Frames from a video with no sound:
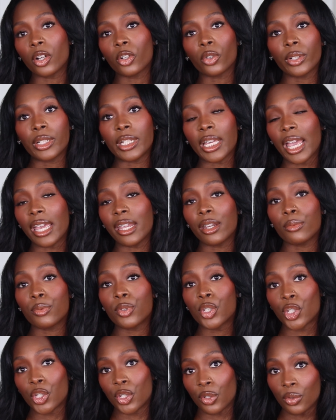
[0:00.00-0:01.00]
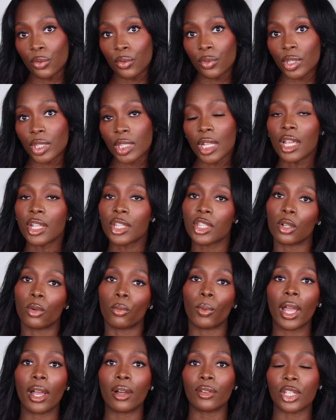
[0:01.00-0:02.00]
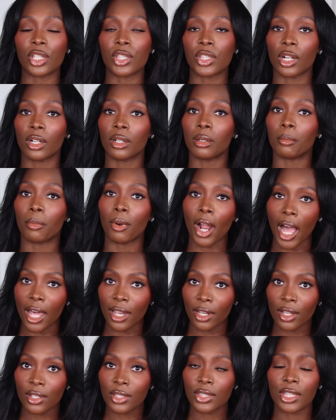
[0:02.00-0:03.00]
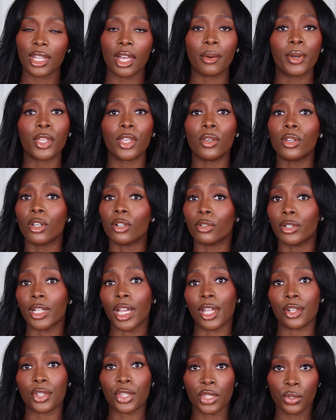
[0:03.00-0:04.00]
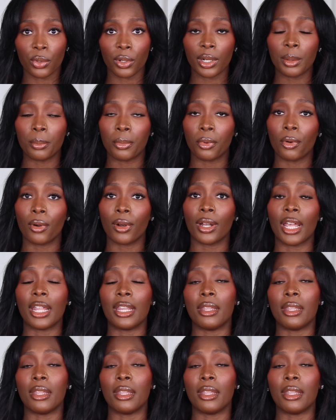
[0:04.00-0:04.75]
creative shoots surrounding certain products so that way you can create a storyboard